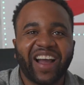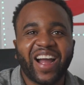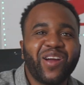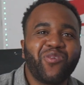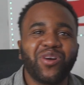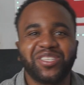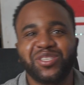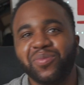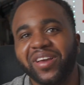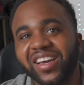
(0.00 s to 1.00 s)
Alright, what's
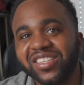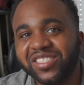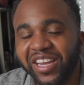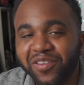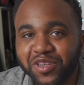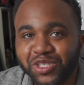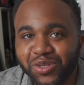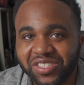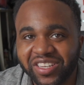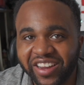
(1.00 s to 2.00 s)
up guys, Dane
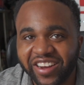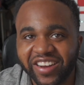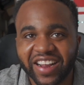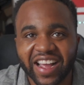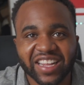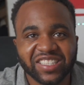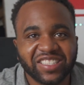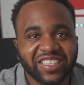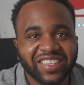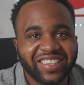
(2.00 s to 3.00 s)
Visuals here, and
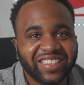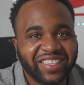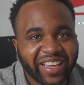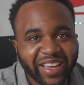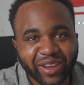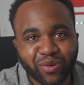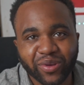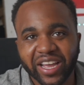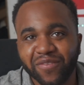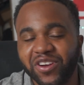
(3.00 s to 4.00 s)
today
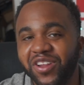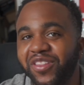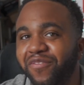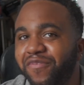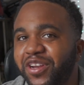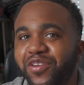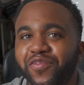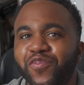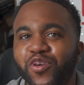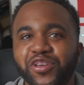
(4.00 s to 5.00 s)
we have another video
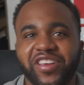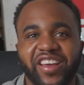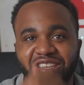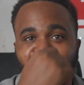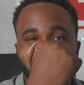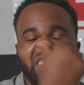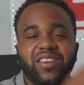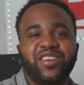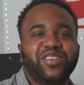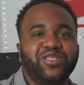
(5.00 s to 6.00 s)
for you guys.
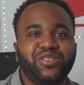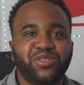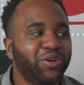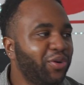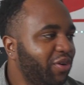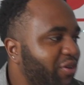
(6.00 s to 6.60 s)
So,